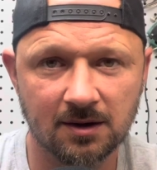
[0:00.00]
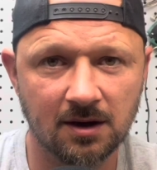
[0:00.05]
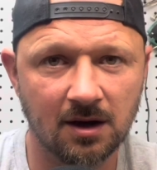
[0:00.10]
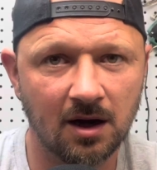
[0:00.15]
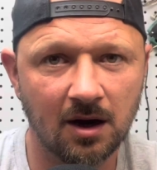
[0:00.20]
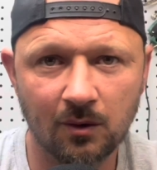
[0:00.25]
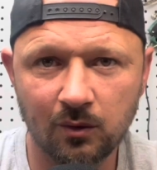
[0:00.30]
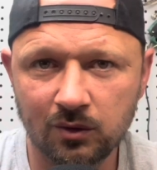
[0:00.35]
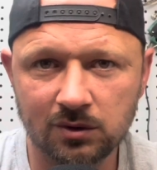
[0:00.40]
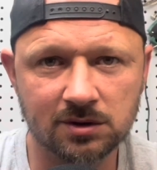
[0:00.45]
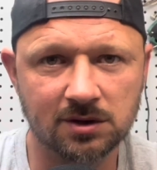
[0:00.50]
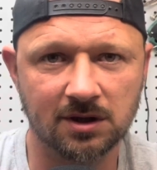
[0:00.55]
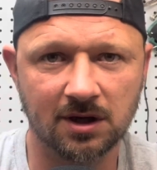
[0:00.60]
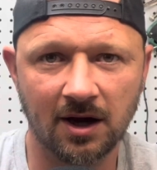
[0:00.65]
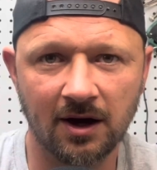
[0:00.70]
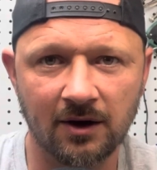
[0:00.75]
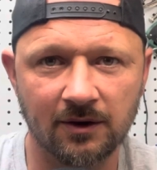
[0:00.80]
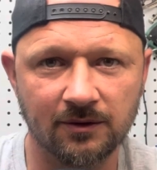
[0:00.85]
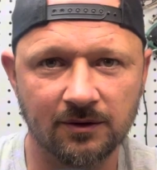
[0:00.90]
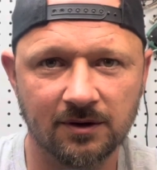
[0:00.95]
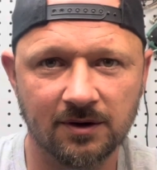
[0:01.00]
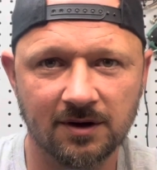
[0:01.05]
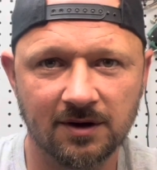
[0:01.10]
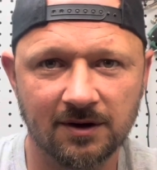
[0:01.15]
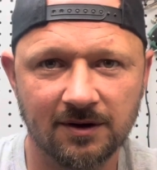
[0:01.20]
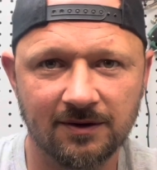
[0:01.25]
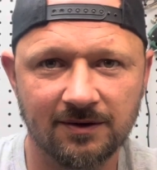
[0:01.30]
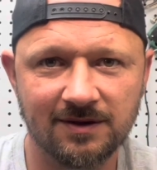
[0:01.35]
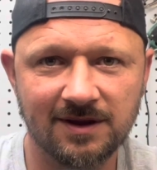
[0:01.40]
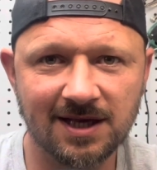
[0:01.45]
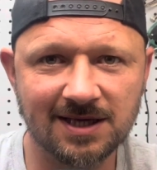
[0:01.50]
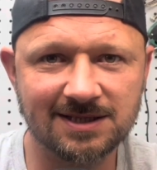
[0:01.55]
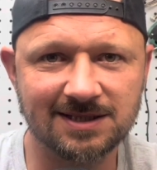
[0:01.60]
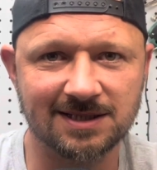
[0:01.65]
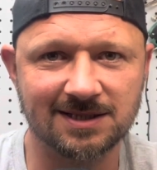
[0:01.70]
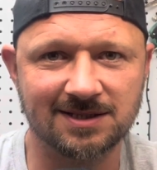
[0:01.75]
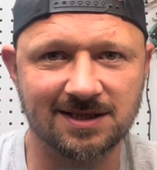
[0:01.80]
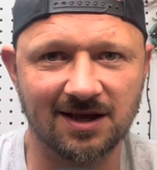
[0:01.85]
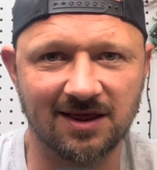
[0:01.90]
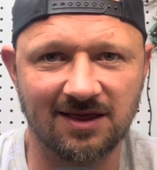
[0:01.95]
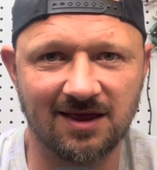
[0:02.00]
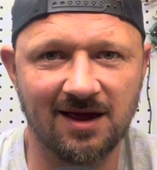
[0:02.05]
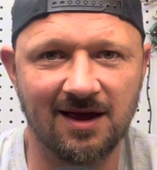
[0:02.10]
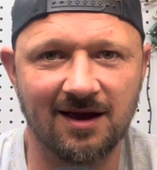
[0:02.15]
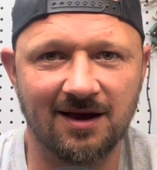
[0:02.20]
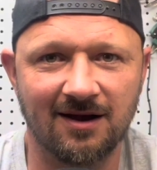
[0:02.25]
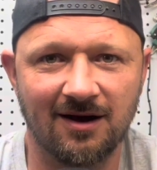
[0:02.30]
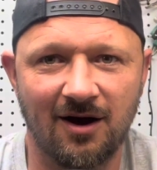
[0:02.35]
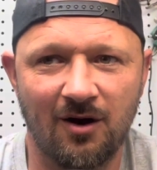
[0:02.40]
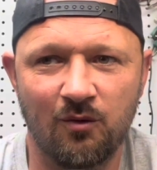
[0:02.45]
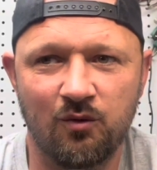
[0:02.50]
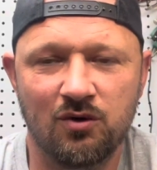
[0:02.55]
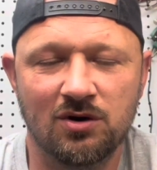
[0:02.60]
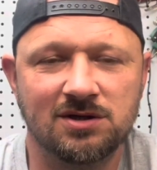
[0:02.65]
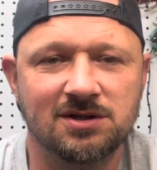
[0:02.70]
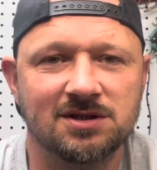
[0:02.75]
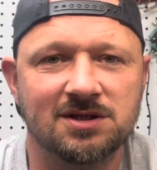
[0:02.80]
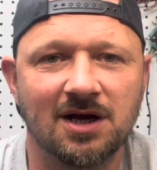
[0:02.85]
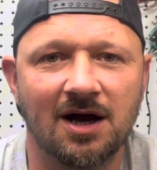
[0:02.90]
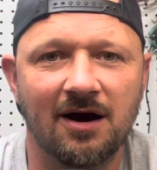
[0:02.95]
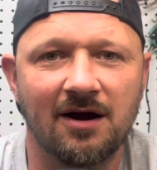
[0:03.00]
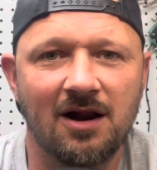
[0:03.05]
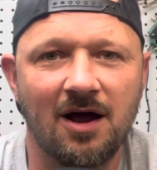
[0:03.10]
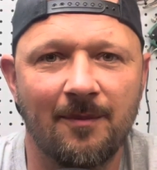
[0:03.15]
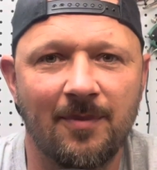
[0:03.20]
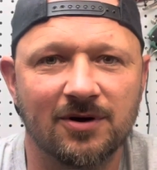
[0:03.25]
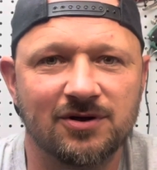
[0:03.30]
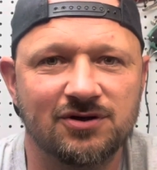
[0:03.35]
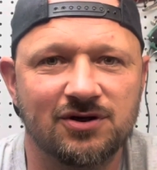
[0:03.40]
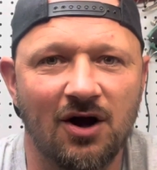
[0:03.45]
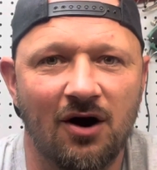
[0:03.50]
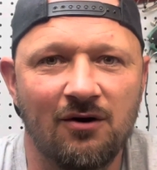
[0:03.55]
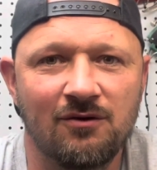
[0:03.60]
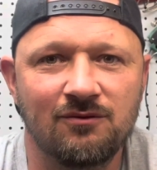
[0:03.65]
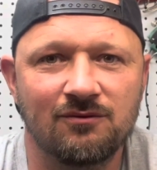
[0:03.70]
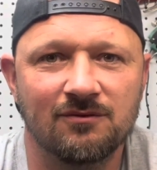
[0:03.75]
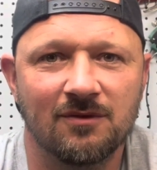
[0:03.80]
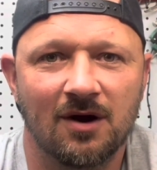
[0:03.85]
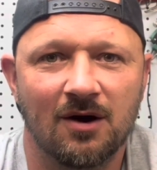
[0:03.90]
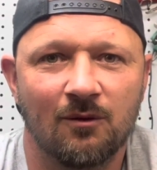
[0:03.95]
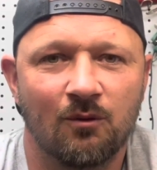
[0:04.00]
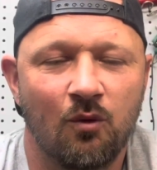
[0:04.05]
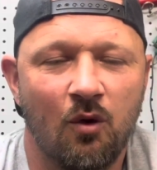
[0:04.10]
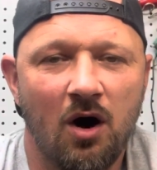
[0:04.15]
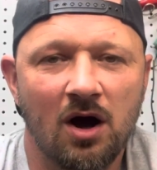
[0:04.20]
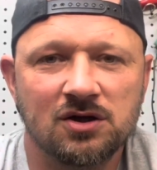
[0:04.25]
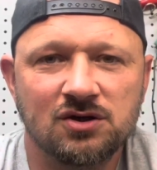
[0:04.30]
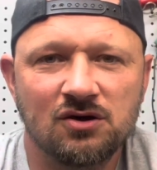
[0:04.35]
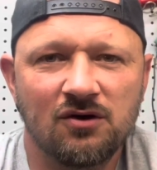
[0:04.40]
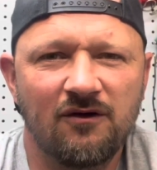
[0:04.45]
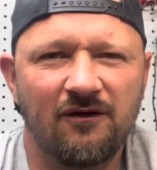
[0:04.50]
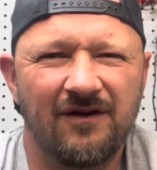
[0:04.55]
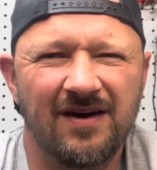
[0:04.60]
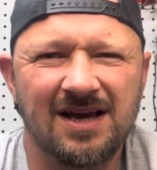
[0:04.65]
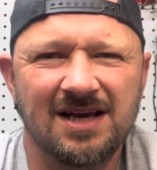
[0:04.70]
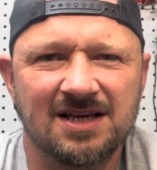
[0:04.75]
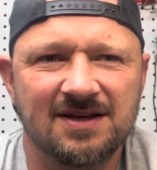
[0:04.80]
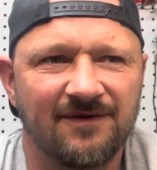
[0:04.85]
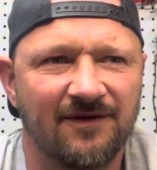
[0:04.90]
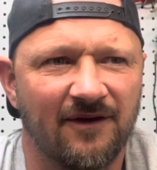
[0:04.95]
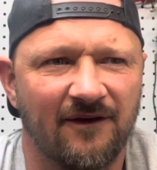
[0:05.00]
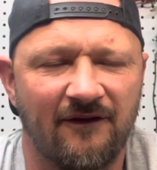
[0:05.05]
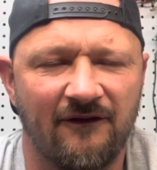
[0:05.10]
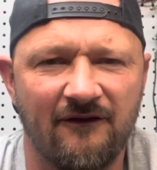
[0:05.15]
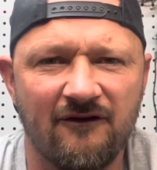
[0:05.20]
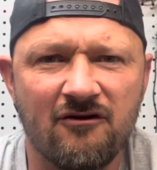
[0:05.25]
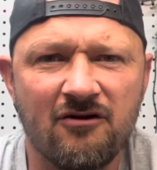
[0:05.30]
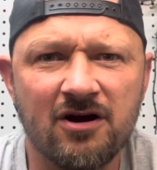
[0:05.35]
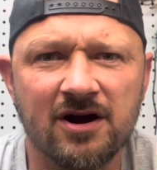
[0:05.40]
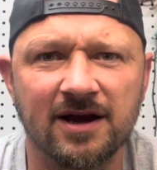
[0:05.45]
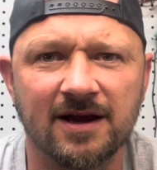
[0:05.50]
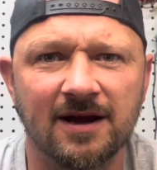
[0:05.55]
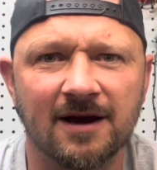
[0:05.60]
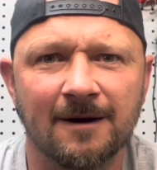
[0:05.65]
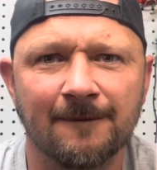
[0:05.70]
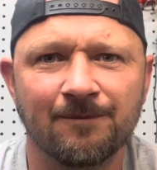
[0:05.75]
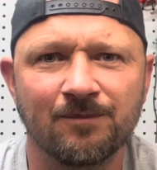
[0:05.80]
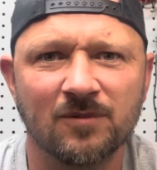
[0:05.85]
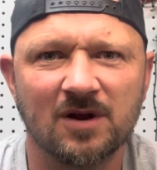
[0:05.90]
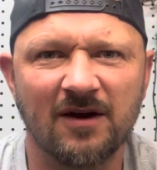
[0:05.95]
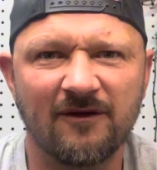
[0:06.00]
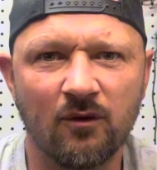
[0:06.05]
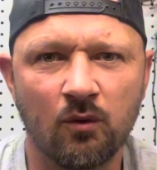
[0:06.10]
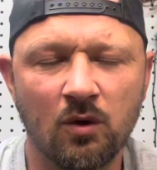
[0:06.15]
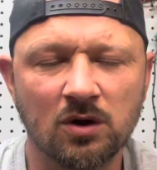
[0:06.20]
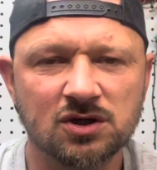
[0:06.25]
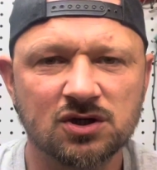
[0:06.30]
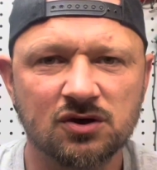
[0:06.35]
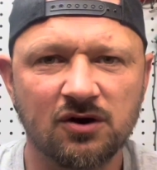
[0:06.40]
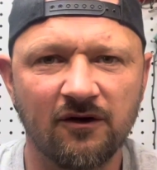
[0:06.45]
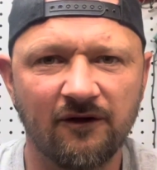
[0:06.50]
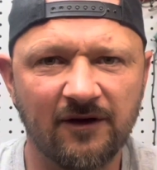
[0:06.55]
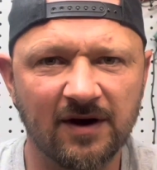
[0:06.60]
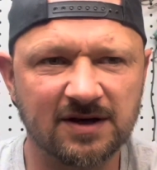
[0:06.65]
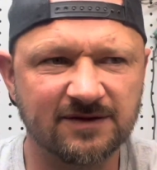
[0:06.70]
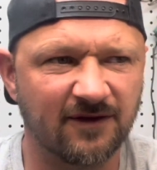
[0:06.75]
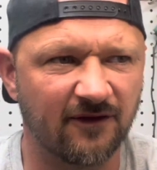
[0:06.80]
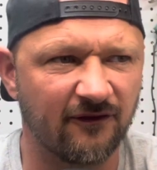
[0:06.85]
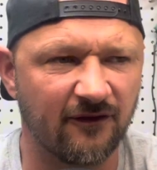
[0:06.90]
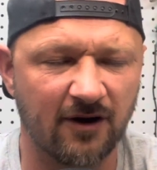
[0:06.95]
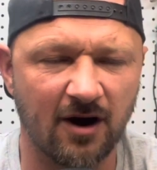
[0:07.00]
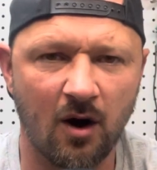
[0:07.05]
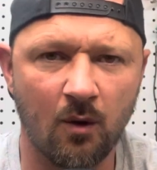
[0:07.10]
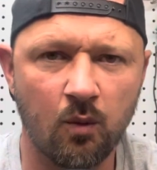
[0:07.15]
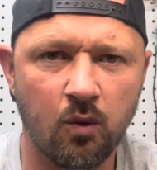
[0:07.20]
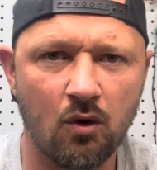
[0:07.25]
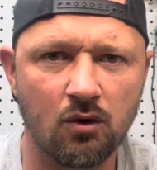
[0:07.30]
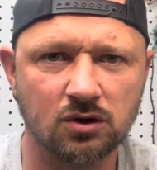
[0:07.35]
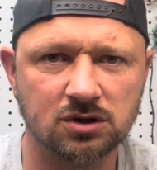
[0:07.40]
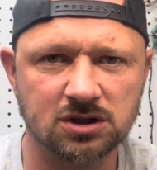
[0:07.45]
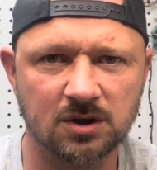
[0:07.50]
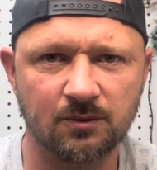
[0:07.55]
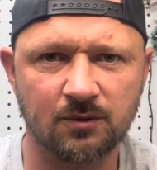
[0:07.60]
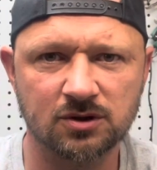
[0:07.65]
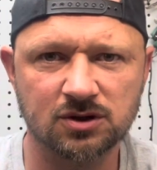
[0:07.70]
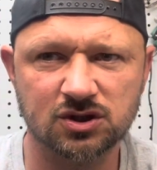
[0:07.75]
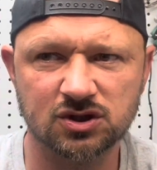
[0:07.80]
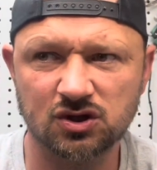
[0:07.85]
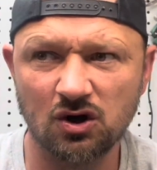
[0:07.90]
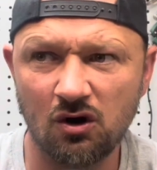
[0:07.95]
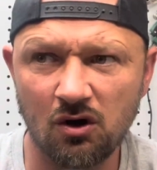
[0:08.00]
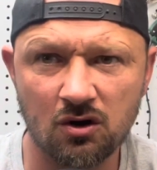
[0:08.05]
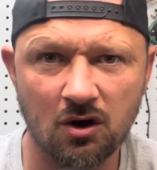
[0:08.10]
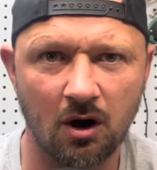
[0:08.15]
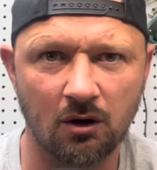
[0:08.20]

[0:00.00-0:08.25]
I wouldn't go. This is the thing. I wouldn't turn up. Why do things for free? If I want to do things for free, I'll walk someone's dog.